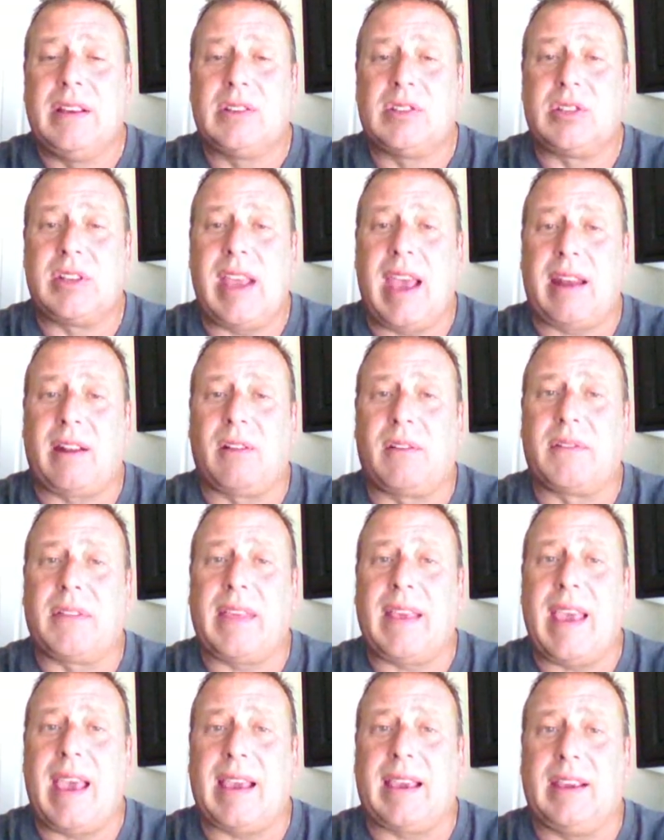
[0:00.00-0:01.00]
Seattle over
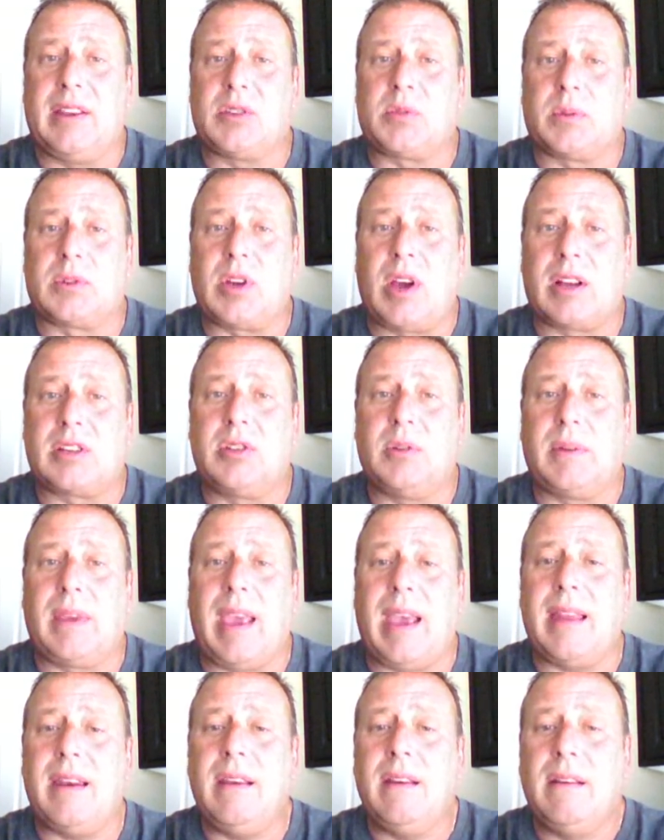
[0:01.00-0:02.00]
the Yankees. We'll talk to you
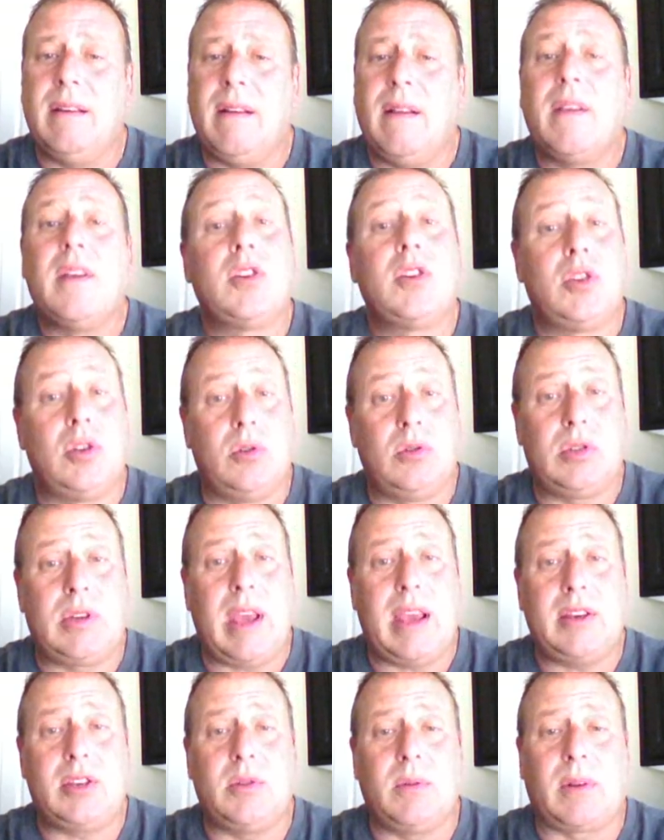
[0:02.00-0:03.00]
again
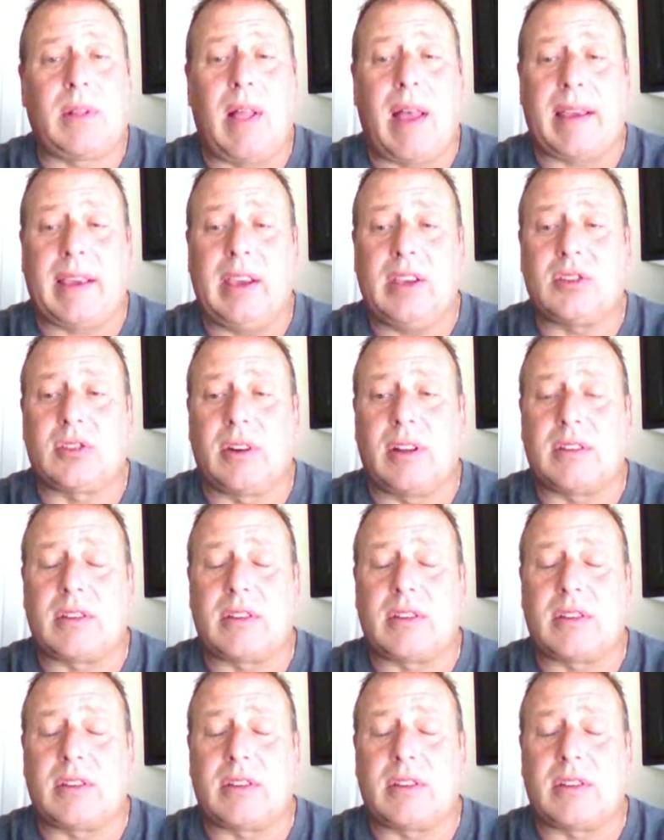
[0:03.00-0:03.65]
Tuesday, 2 o'clock Eastern.